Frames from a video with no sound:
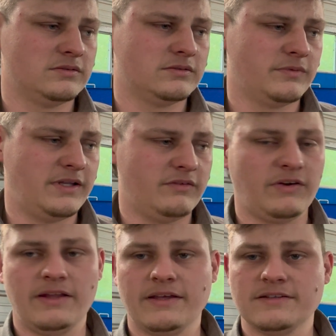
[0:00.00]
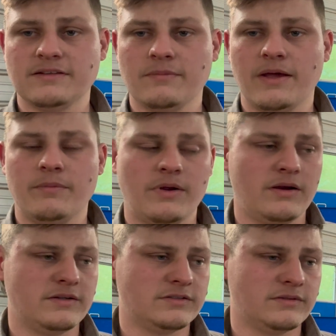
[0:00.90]
we did finally get something out of
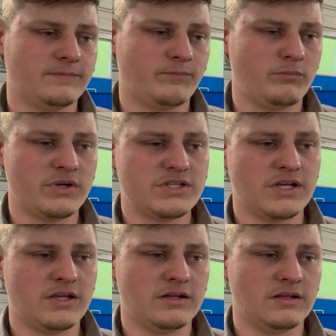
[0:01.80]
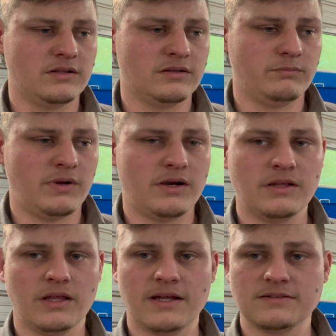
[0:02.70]
Barry. So appreciate Barry
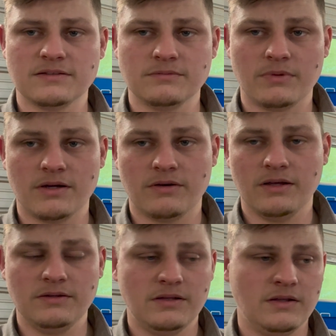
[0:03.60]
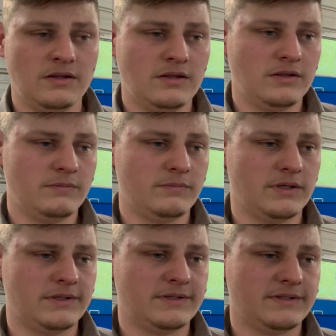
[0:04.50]
and Lance at Barry Wright.
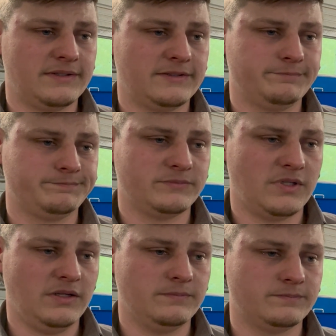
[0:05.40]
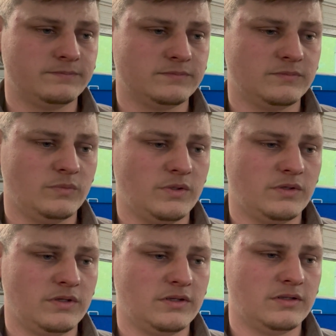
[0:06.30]
But yeah,
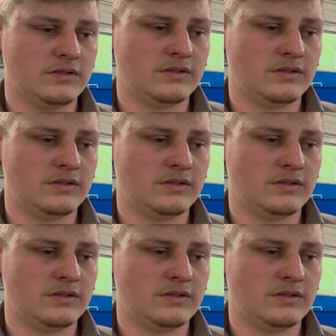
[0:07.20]
we're